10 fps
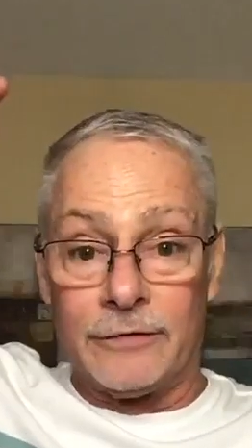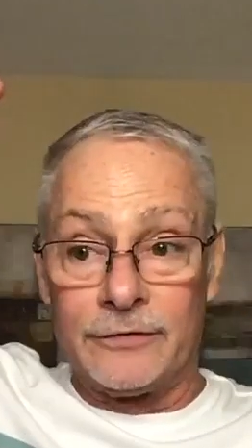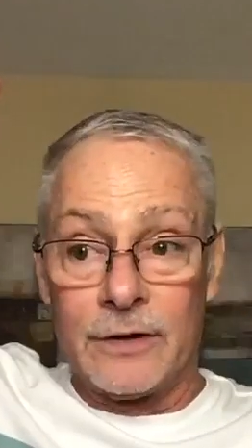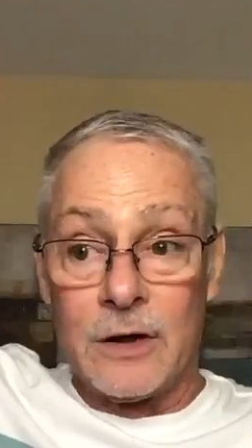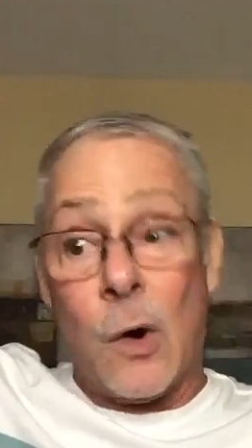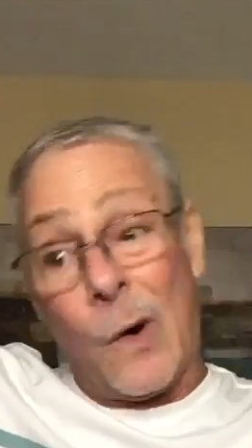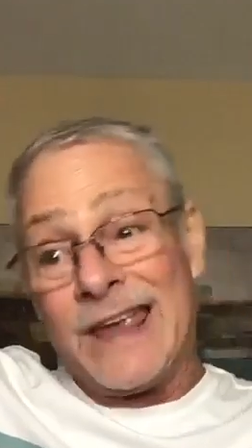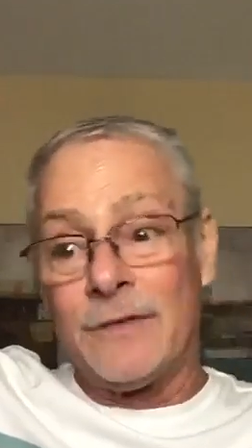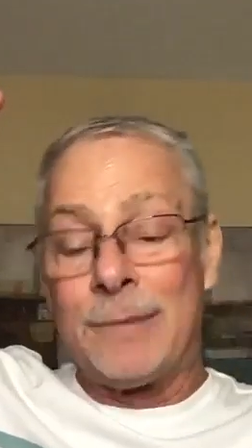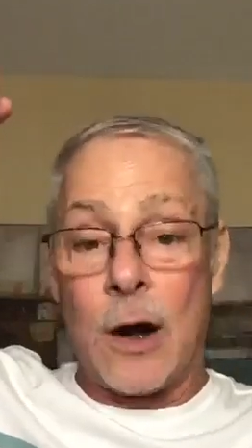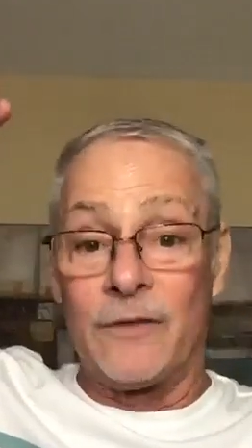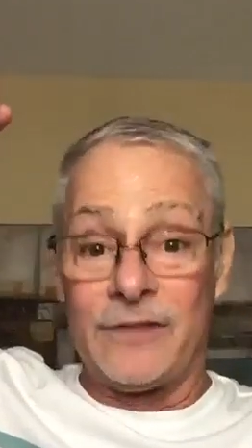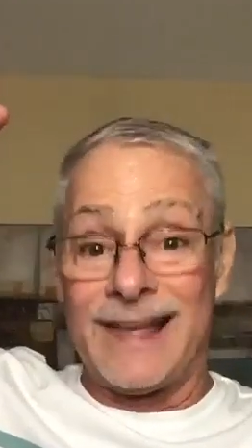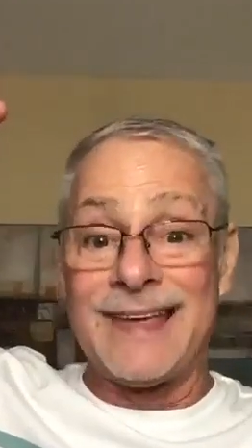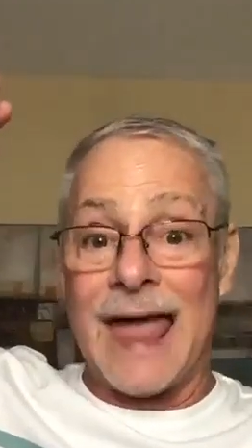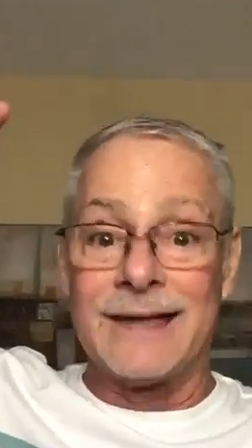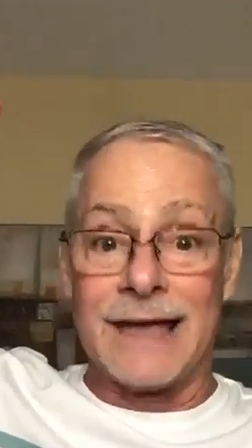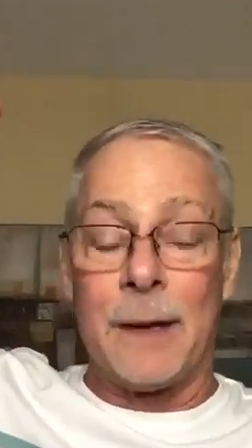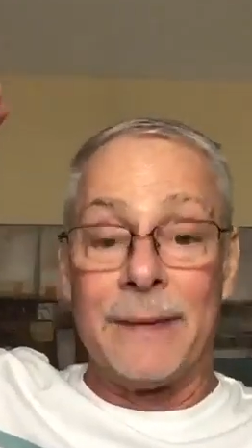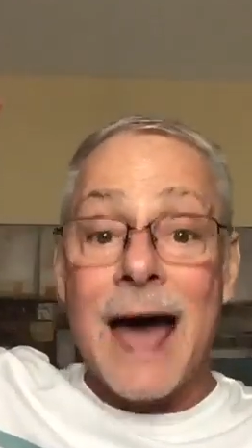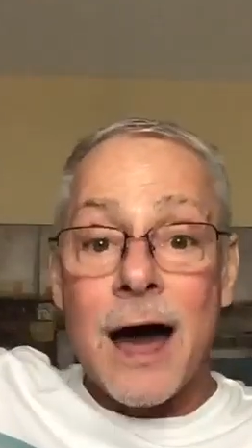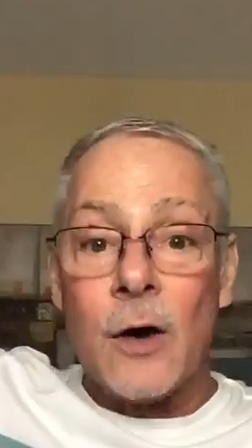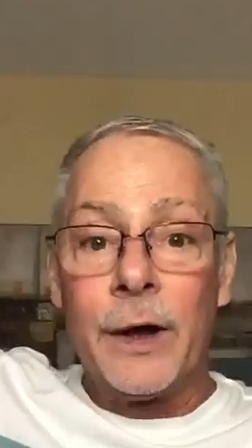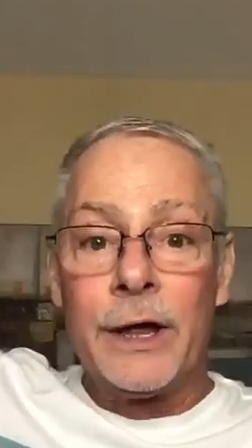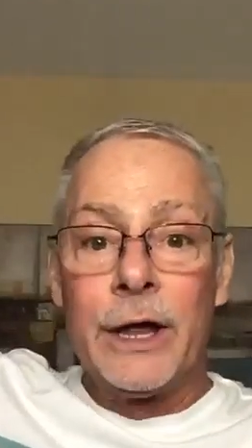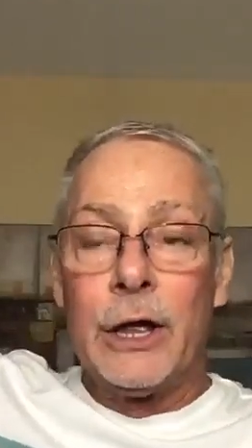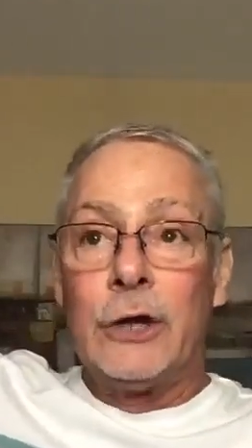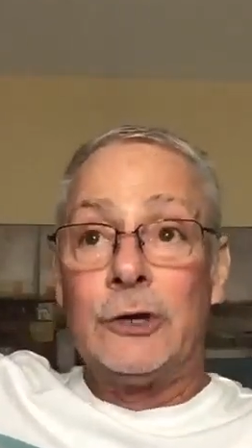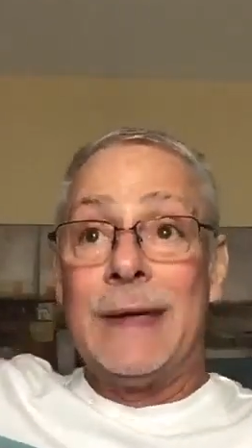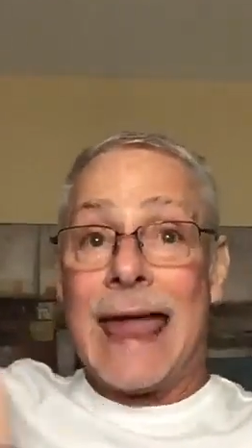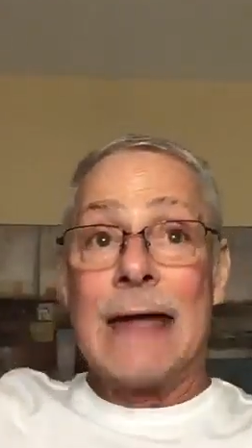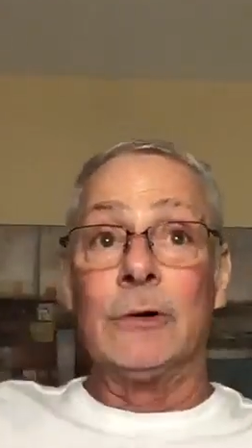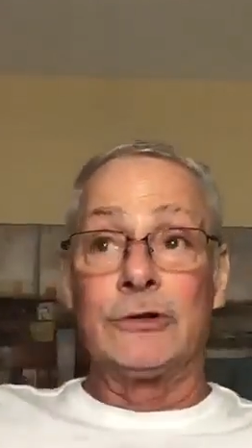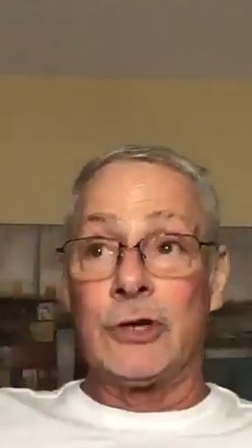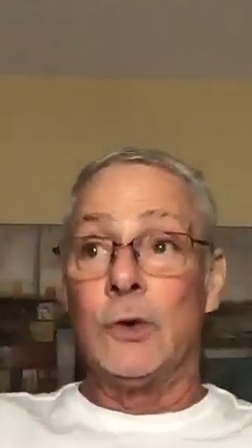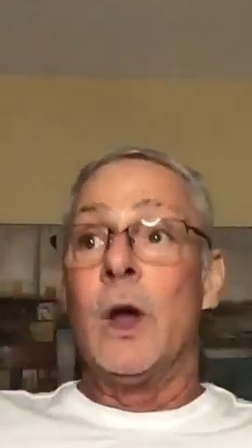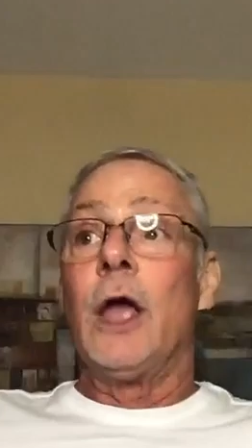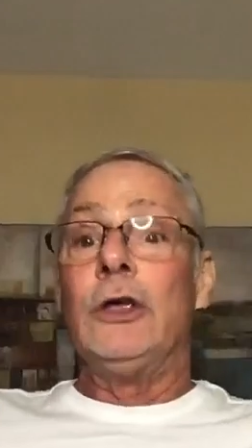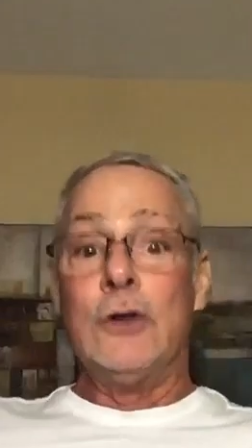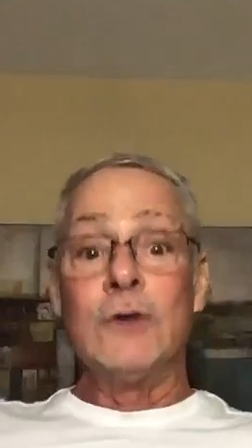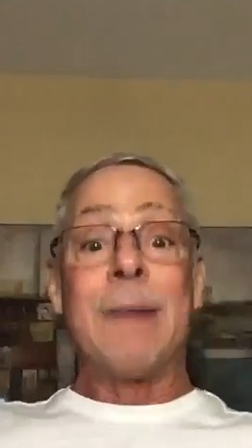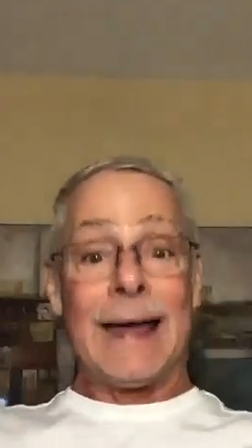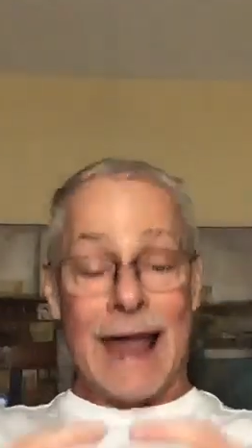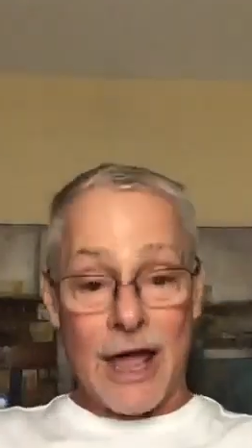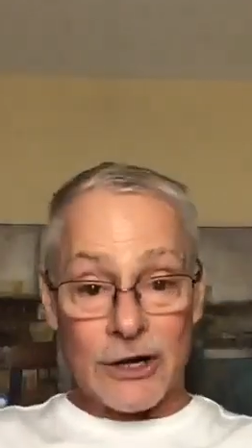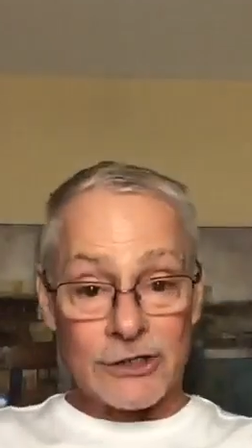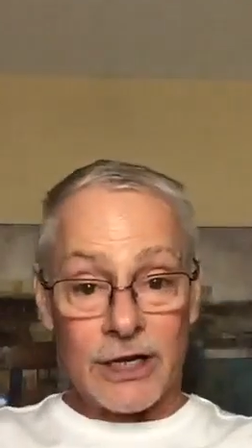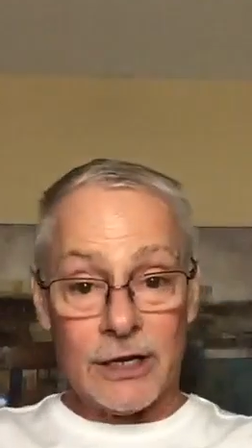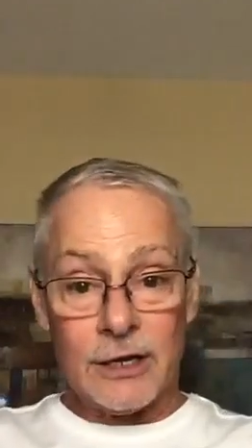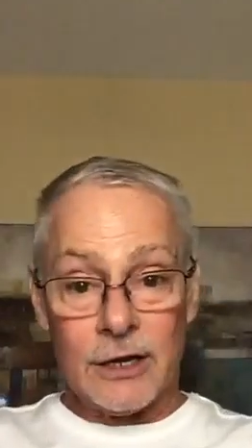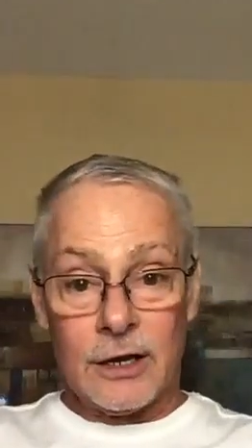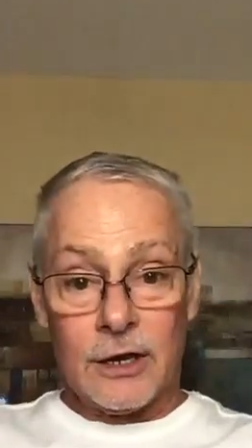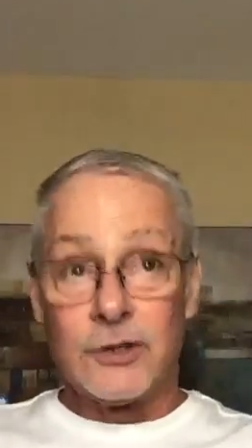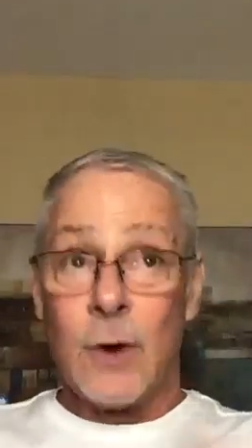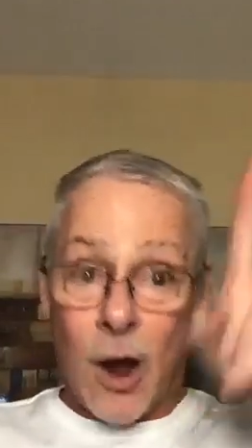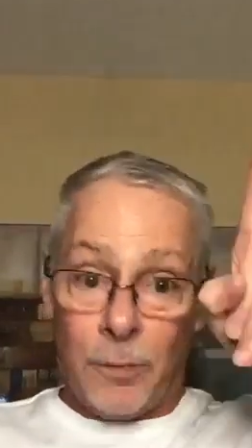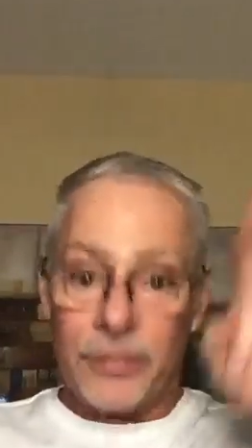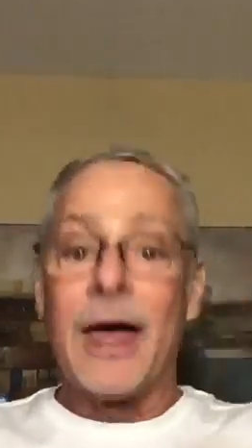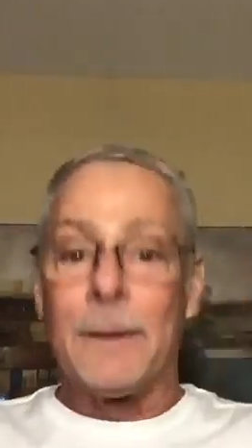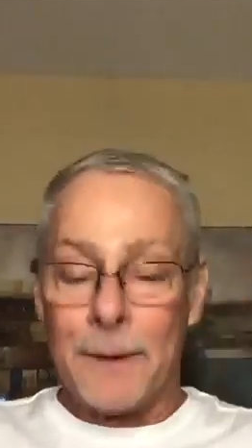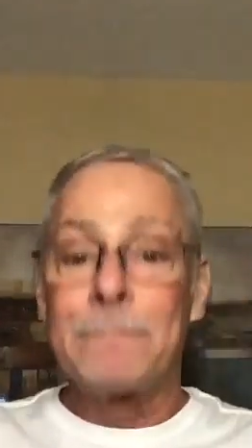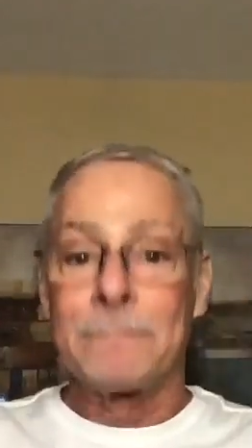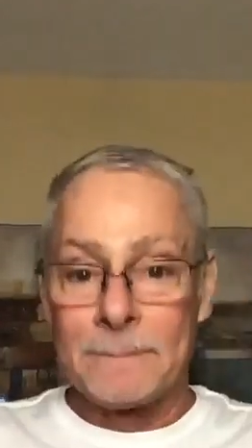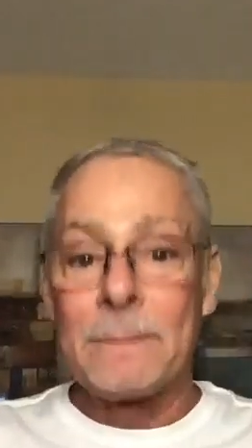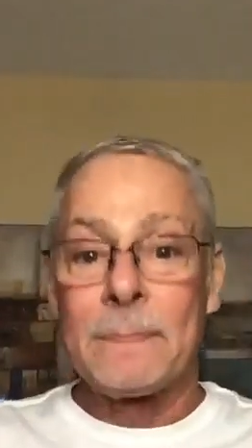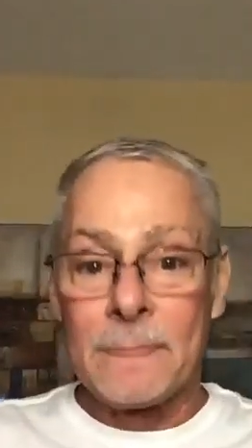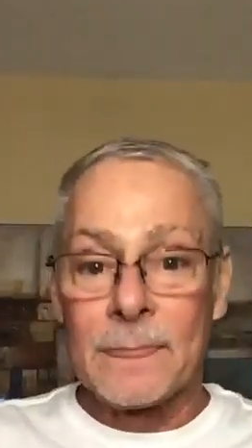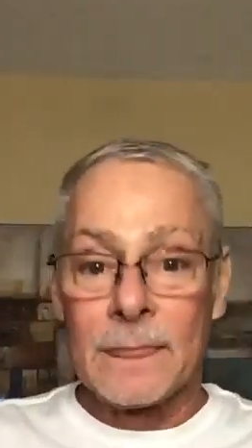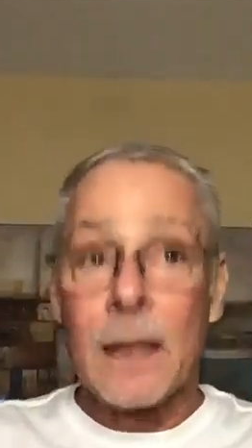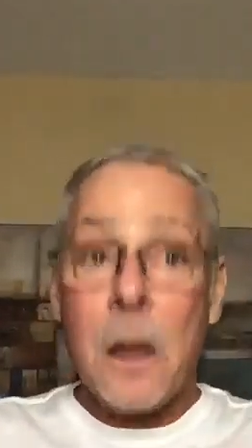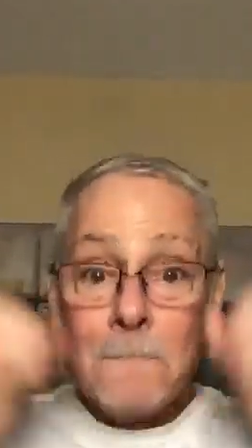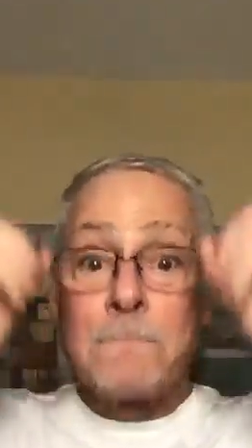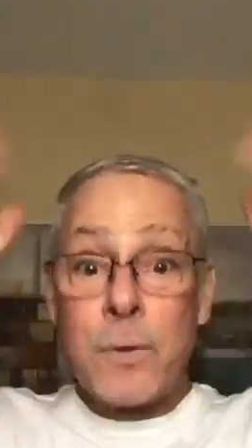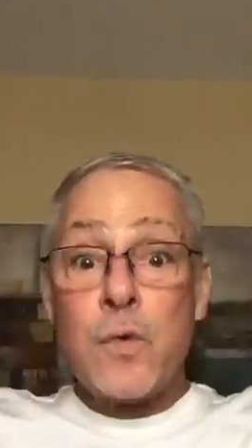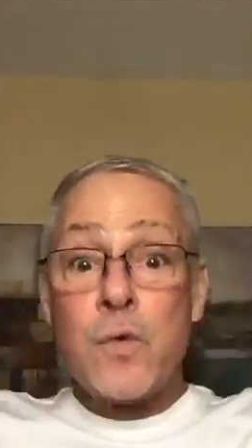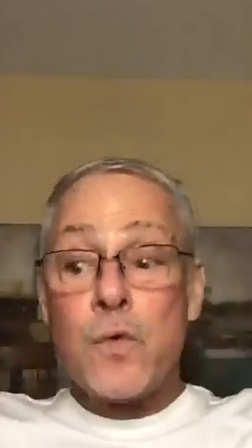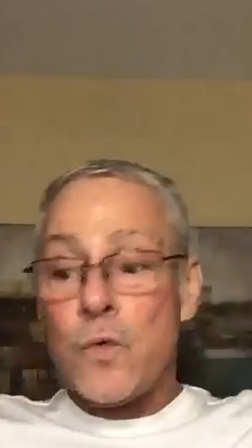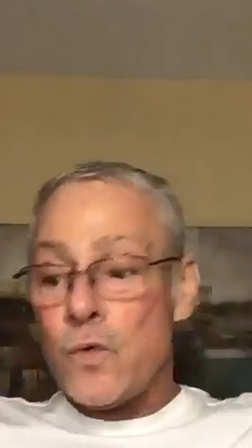to where I would be powerful enough, or even powerful as I am now, to be able to use my energy to help them.